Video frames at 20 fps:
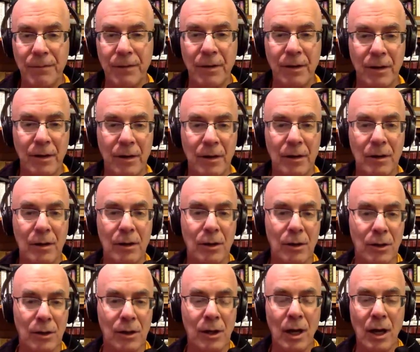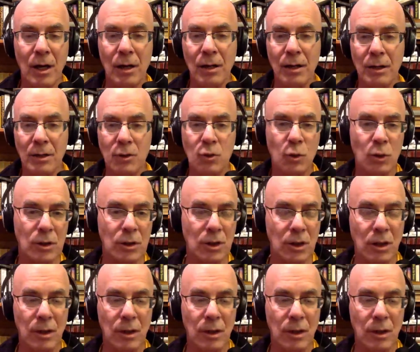her colleagues would